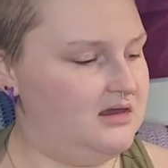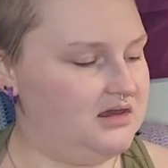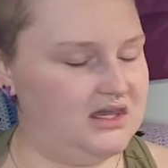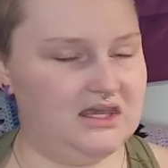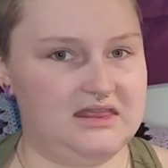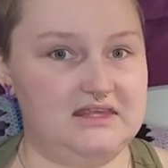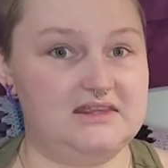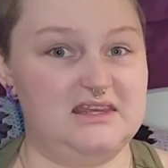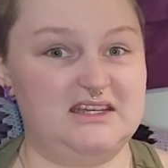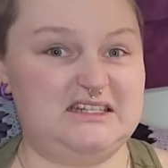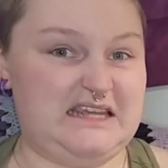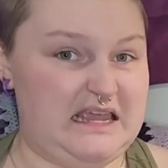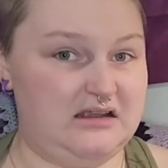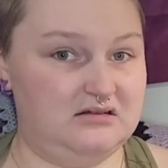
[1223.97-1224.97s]
get this
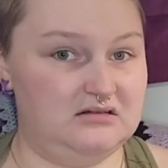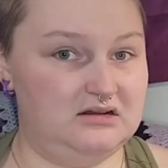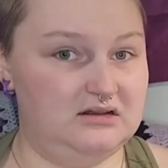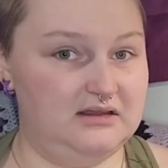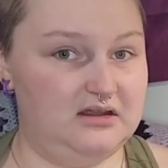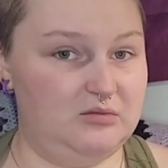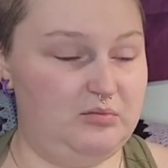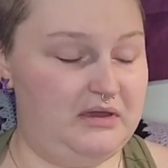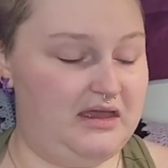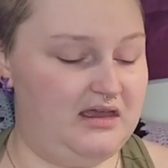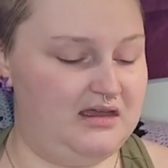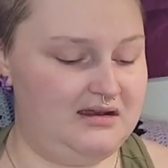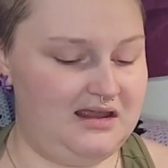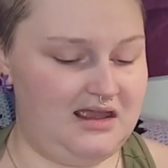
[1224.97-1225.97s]
untangled a little
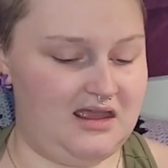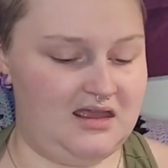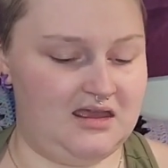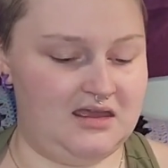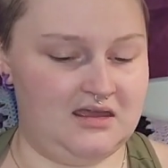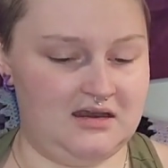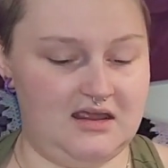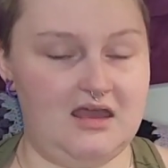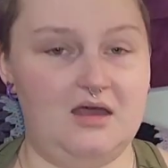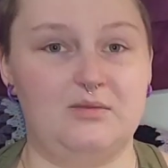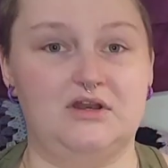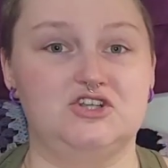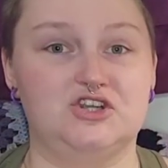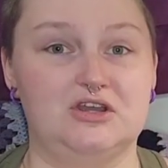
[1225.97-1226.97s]
bit, and I'm
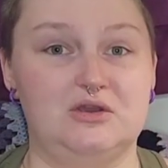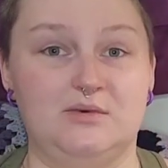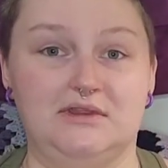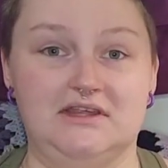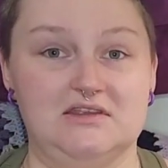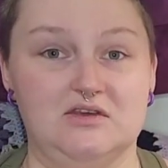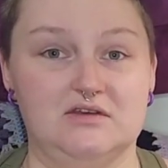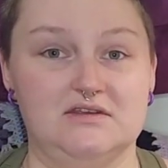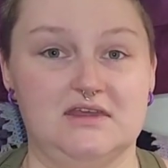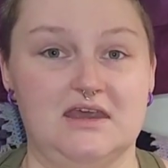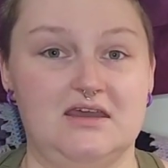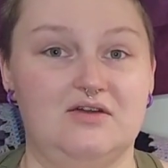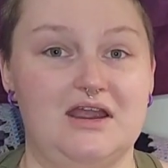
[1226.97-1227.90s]
going to show you what this looks like